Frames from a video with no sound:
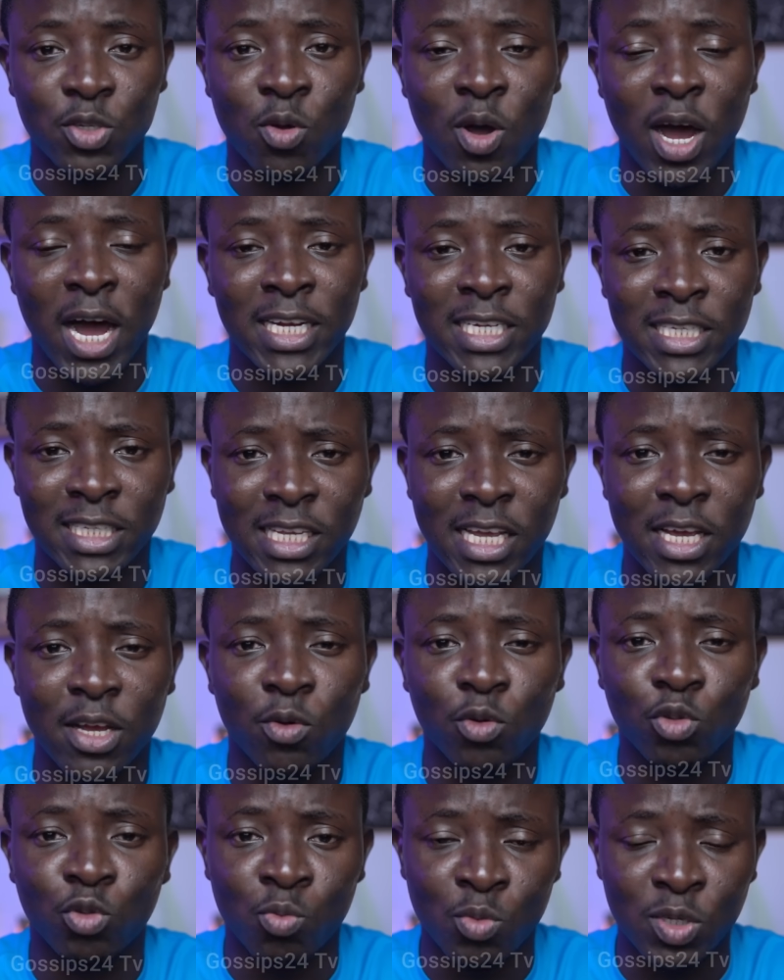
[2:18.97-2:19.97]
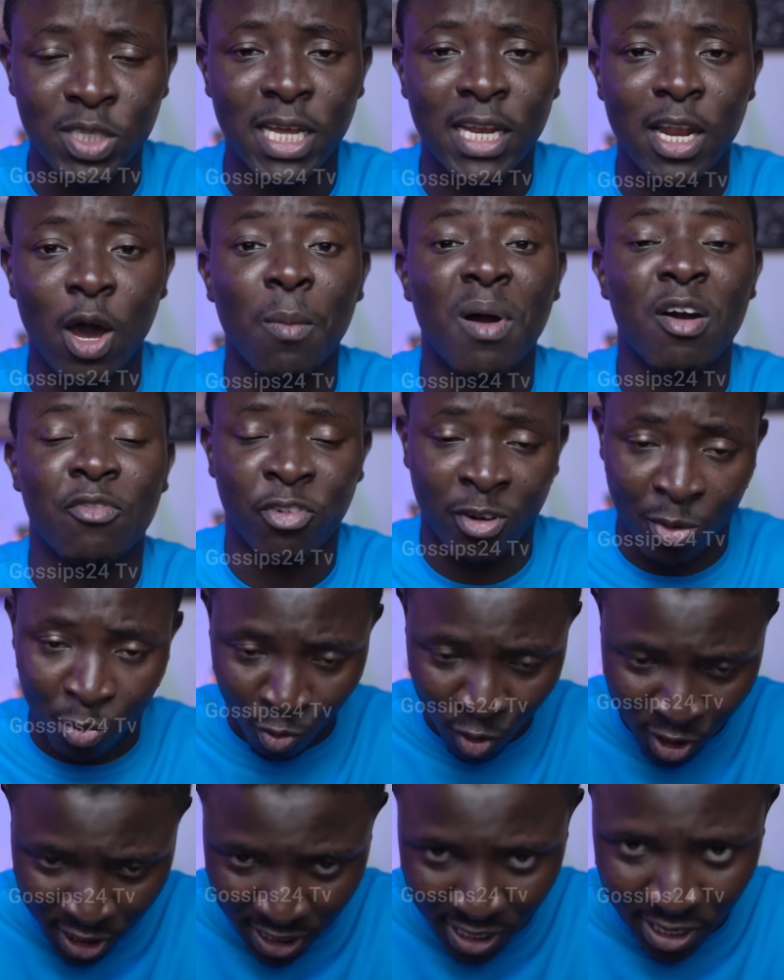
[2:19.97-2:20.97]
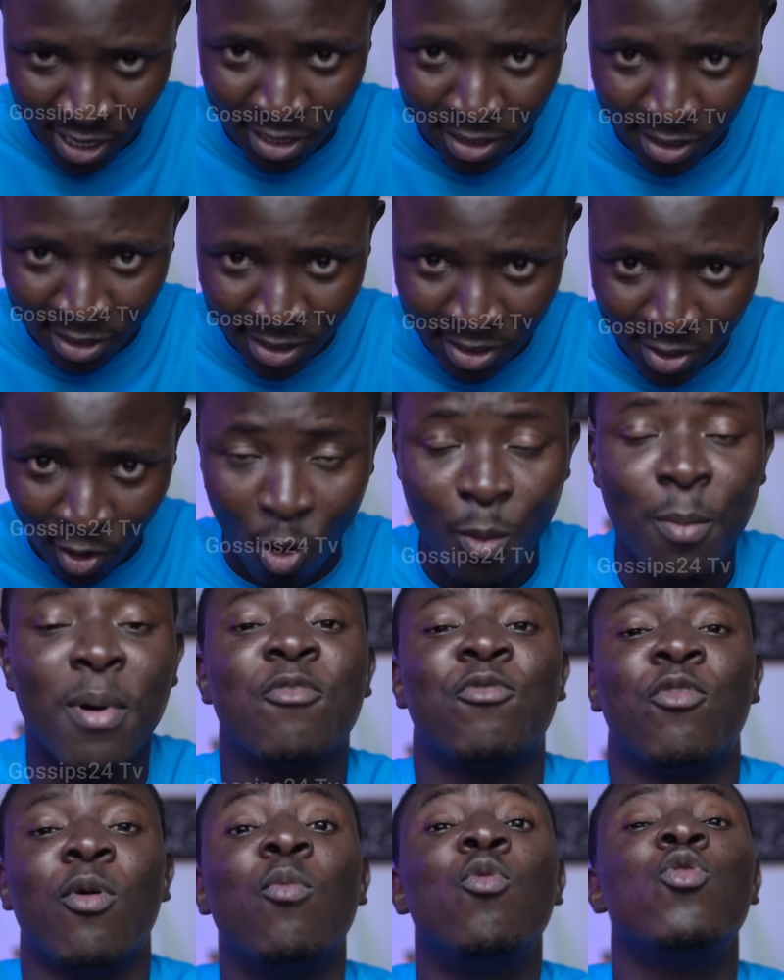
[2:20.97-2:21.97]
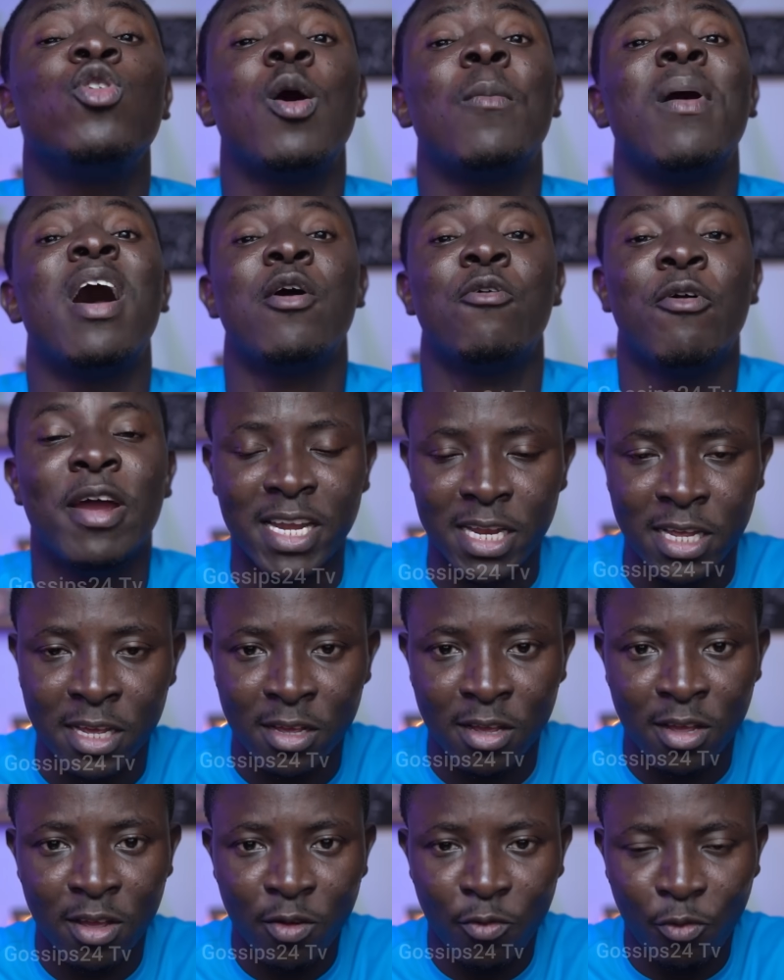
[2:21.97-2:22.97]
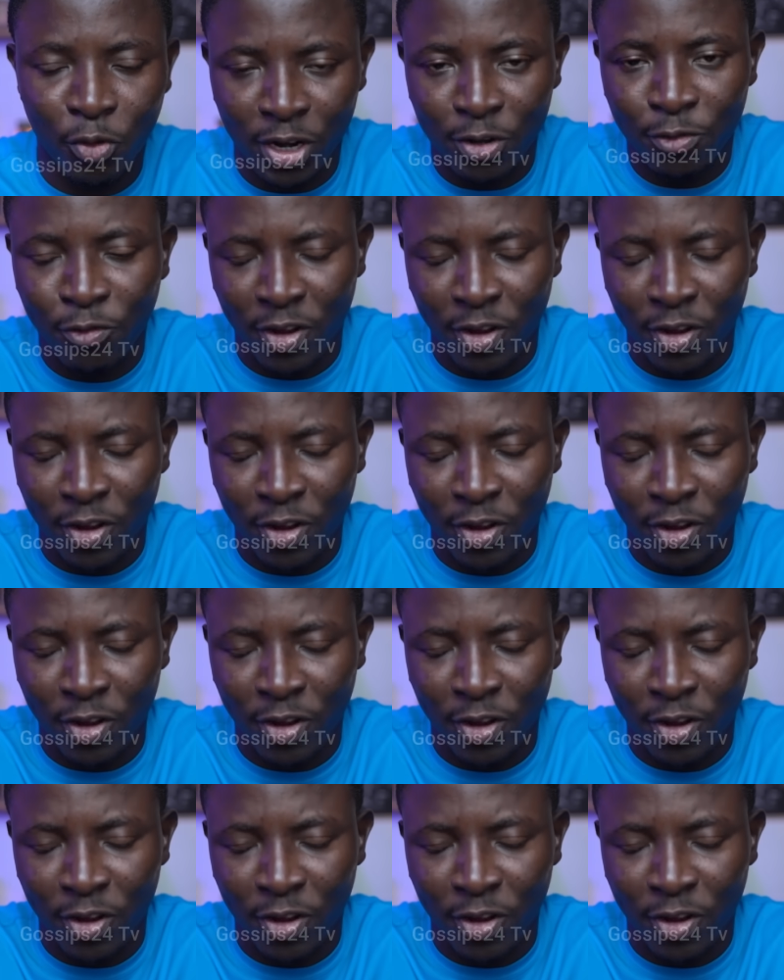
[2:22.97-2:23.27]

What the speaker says: No, I just say, Utmuse now, my from who you or my from who you are ready for the